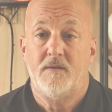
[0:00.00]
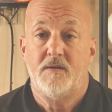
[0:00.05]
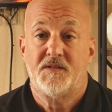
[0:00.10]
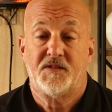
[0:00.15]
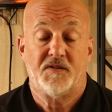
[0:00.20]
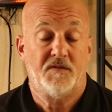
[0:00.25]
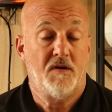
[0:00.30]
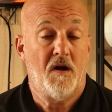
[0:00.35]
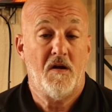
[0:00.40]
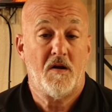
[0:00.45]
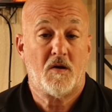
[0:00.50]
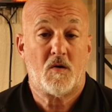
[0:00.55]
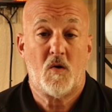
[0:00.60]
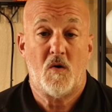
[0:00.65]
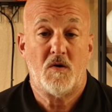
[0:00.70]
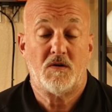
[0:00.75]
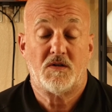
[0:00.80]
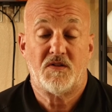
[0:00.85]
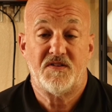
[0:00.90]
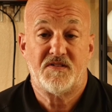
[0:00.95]
So not all
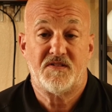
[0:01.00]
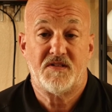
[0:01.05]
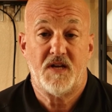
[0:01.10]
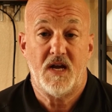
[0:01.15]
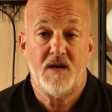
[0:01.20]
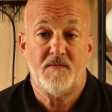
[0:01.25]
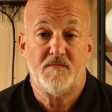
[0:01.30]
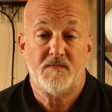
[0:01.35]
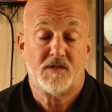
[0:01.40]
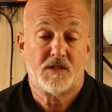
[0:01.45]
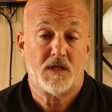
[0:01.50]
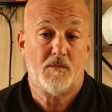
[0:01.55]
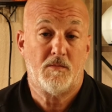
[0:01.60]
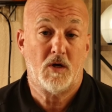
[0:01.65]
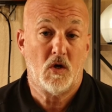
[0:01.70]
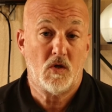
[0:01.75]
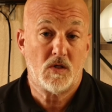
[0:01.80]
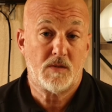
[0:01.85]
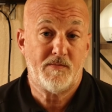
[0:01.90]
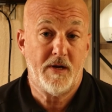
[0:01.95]
corners are the same. Some are
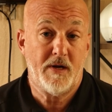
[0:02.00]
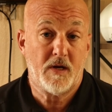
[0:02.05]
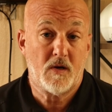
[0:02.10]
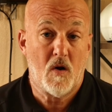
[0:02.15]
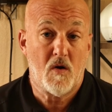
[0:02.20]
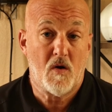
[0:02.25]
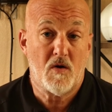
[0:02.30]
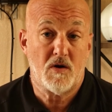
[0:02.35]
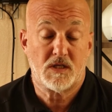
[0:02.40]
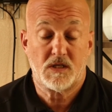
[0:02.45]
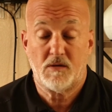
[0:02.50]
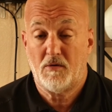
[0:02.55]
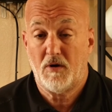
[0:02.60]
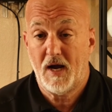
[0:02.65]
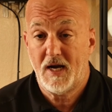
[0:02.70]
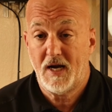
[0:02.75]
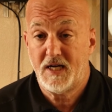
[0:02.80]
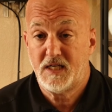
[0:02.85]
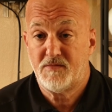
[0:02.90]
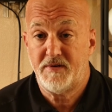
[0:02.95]
low speed corners, some are
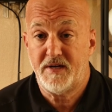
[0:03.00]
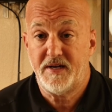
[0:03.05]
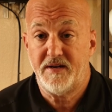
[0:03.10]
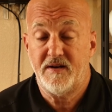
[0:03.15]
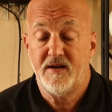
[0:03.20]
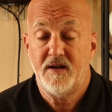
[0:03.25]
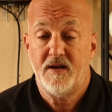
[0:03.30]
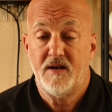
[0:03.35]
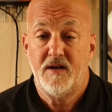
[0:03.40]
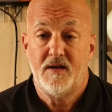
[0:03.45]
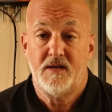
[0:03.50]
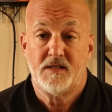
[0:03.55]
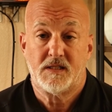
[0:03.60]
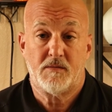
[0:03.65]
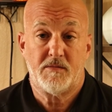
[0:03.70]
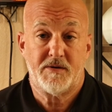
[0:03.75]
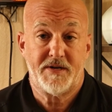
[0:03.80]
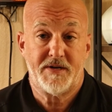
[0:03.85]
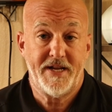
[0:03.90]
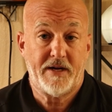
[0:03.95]
high speed.
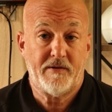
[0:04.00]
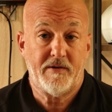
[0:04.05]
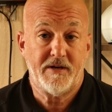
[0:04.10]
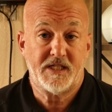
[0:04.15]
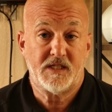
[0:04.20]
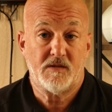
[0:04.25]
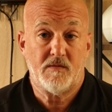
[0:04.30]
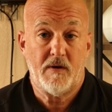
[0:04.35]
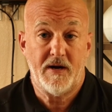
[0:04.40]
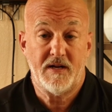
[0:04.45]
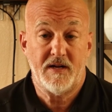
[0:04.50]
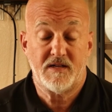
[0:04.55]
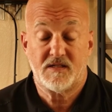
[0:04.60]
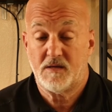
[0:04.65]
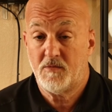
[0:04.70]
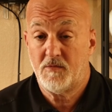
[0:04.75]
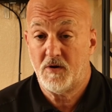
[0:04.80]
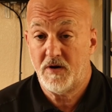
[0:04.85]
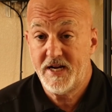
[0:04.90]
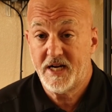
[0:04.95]
Some are decreasing radius,
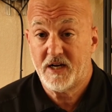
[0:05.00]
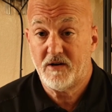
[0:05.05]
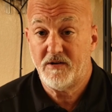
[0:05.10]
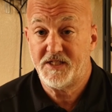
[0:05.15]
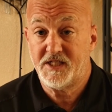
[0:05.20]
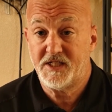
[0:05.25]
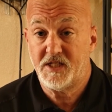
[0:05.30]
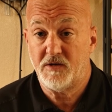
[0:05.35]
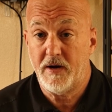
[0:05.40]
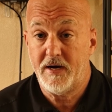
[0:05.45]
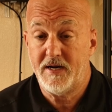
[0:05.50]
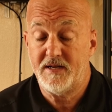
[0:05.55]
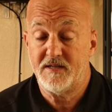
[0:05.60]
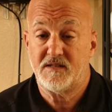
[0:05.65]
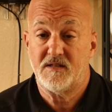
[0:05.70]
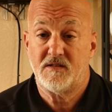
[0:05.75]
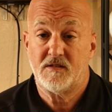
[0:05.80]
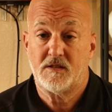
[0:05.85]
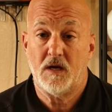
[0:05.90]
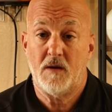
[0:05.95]
some are increasing
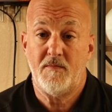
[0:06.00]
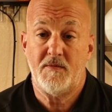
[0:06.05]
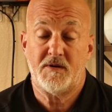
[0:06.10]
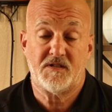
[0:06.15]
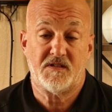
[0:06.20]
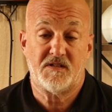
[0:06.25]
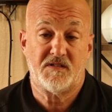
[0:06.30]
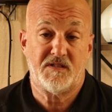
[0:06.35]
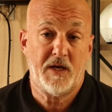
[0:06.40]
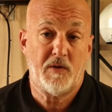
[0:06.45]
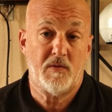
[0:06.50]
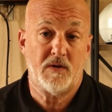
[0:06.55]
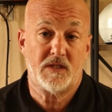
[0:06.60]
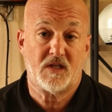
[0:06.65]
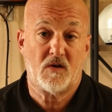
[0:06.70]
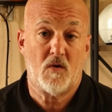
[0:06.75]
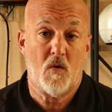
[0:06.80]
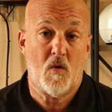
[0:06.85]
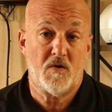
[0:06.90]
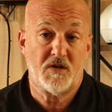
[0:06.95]
radius. Some there's a sequence
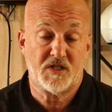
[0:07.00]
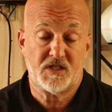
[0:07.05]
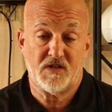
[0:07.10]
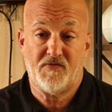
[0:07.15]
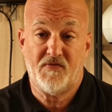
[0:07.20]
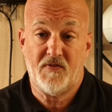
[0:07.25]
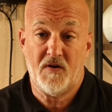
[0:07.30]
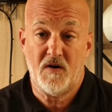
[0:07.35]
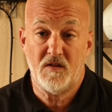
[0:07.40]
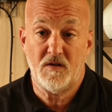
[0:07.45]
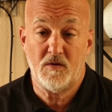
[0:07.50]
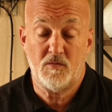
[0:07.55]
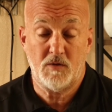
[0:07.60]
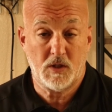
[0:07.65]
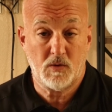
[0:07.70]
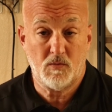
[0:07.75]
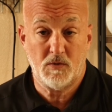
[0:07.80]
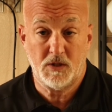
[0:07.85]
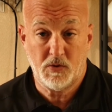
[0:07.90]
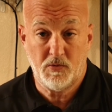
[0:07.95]
of corners to follow
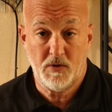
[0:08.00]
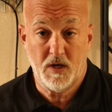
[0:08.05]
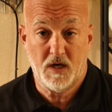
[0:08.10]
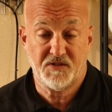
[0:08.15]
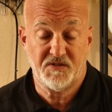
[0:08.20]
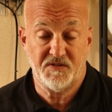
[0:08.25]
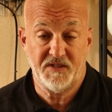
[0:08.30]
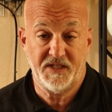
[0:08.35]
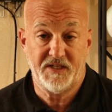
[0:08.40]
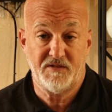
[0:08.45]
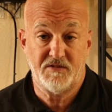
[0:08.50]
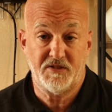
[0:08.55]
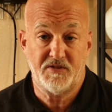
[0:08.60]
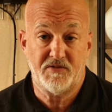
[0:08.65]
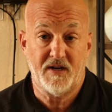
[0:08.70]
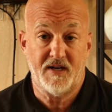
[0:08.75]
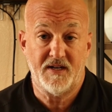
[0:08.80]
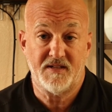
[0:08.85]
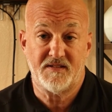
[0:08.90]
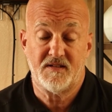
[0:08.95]
which we also need to
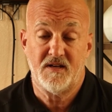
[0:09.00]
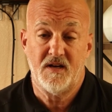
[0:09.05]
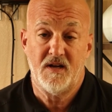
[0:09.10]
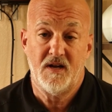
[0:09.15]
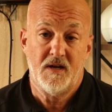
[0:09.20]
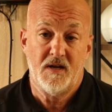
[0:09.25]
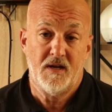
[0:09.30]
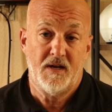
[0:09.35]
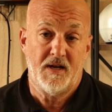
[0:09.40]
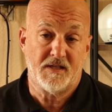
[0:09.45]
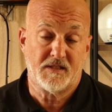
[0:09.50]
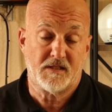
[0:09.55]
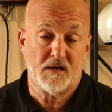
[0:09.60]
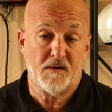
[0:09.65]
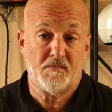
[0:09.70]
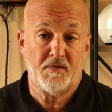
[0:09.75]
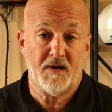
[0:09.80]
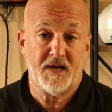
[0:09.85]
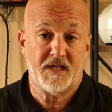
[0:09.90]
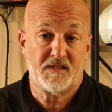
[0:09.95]
address. And some
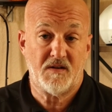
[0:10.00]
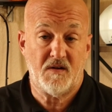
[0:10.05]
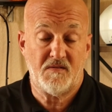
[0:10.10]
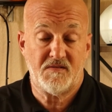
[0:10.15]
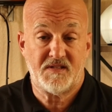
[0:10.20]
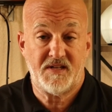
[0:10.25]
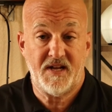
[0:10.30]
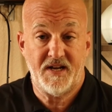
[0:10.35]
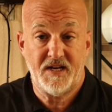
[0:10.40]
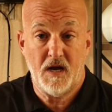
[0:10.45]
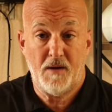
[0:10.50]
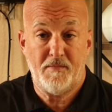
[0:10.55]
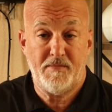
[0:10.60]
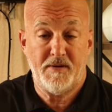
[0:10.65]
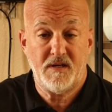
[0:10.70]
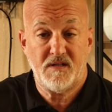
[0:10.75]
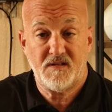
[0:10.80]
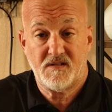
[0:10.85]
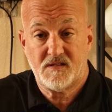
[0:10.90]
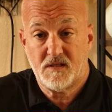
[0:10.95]
brake zones tend
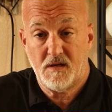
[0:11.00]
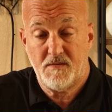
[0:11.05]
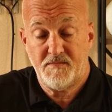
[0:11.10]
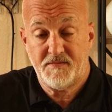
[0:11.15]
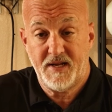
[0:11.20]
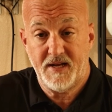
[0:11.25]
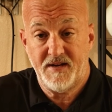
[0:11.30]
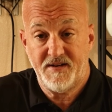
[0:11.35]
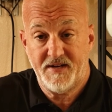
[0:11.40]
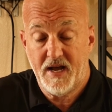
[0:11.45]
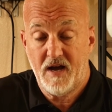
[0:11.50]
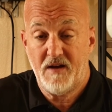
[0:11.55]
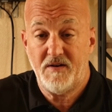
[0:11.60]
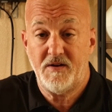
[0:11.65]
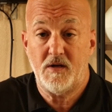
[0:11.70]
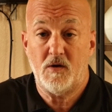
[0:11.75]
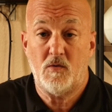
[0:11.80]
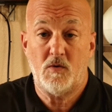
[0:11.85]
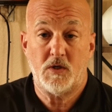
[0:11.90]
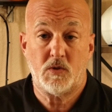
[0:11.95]
uphill and some tend
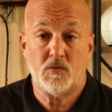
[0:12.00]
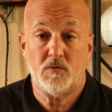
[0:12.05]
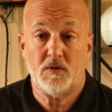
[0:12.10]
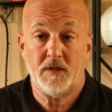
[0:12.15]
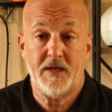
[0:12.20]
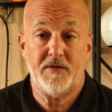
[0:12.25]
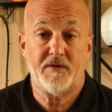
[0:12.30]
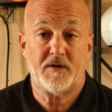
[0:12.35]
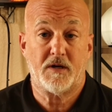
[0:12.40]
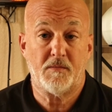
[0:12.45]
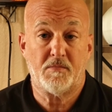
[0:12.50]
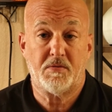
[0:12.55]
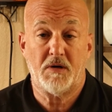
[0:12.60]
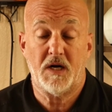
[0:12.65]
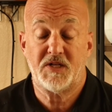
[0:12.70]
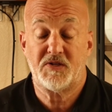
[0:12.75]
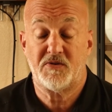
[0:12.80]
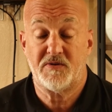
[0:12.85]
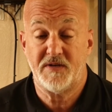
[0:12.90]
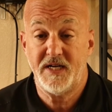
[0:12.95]
downhill, which will either
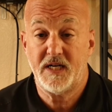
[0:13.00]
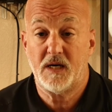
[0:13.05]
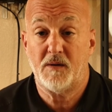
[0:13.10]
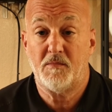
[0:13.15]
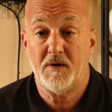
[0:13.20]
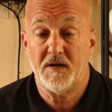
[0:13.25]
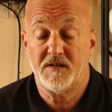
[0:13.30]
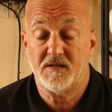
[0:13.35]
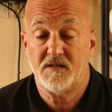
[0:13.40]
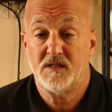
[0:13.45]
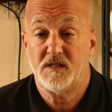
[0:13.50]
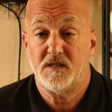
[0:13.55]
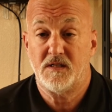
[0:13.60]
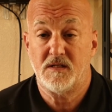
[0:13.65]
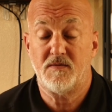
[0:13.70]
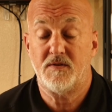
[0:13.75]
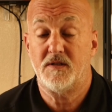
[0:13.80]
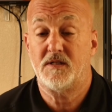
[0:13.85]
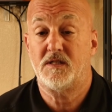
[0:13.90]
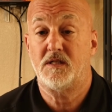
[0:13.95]
compress or
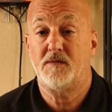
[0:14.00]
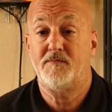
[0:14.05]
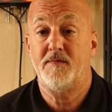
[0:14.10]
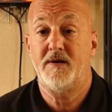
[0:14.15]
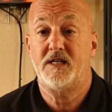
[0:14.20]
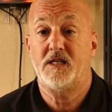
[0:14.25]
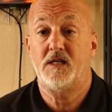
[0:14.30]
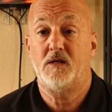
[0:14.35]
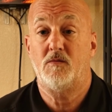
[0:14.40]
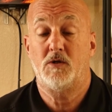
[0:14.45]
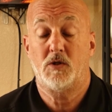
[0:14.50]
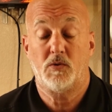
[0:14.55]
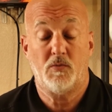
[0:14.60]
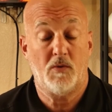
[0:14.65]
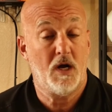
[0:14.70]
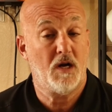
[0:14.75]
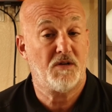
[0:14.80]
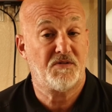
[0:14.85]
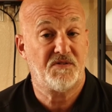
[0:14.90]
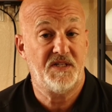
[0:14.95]
decompress the suspension, which we
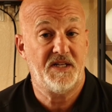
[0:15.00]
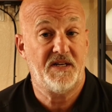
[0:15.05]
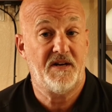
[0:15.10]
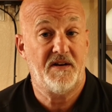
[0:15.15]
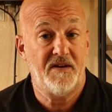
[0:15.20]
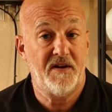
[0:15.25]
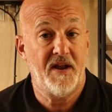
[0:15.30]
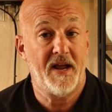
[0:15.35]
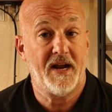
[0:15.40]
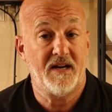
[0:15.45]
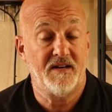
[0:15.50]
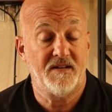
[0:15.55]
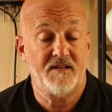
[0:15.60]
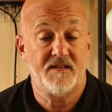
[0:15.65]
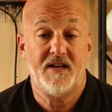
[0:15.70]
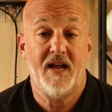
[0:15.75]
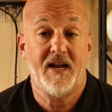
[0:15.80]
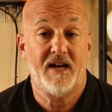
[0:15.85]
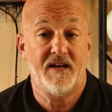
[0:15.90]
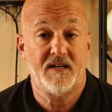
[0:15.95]
also need to take
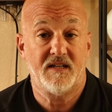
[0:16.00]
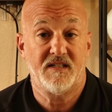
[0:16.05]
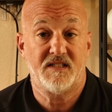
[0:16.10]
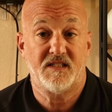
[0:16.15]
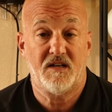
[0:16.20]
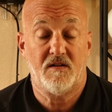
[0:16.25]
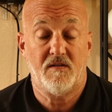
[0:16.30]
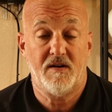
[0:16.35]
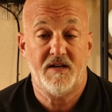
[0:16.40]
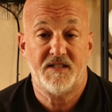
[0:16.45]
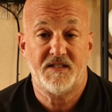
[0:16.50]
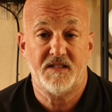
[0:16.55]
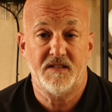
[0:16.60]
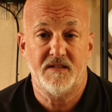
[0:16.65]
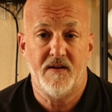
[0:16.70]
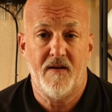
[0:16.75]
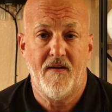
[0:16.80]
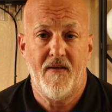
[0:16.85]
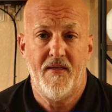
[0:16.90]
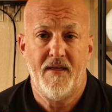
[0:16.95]
into consideration.
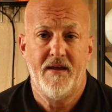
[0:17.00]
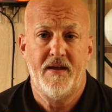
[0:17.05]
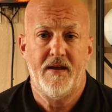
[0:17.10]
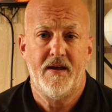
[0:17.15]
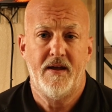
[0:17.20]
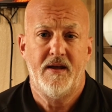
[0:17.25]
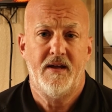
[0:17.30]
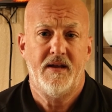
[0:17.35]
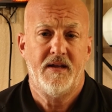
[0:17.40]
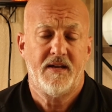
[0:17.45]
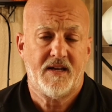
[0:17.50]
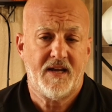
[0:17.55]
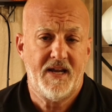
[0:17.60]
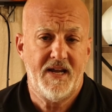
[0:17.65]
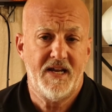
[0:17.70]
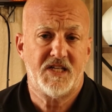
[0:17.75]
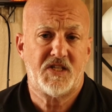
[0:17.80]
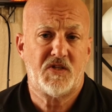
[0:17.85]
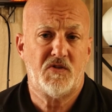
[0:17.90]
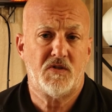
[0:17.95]
Key
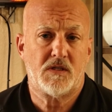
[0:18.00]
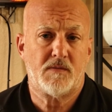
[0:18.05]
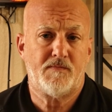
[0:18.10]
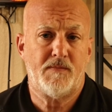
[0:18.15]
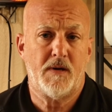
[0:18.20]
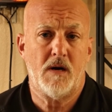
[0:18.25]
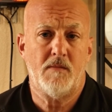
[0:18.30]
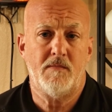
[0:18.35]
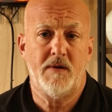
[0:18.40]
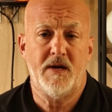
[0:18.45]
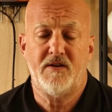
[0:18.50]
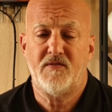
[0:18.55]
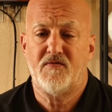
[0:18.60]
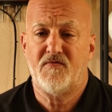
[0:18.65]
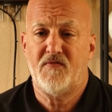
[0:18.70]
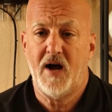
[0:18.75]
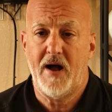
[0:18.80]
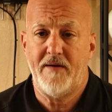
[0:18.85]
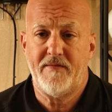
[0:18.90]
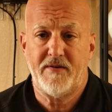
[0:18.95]
is to experiment,
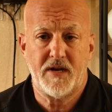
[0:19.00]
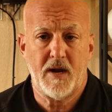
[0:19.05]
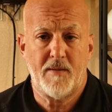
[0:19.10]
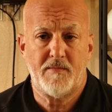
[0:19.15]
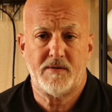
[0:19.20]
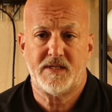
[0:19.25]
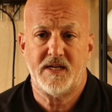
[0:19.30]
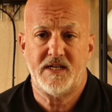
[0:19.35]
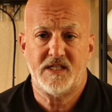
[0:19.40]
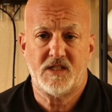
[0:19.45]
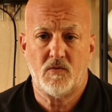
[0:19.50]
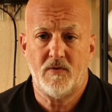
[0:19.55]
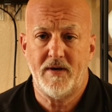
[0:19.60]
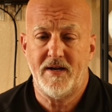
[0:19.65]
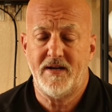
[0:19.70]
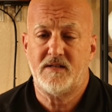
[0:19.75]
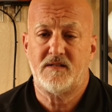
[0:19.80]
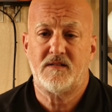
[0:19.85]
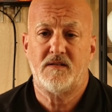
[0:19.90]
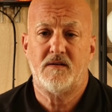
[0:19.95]
5 to 10%
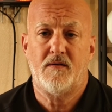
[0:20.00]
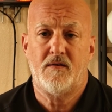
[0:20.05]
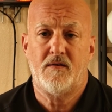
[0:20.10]
tweaks,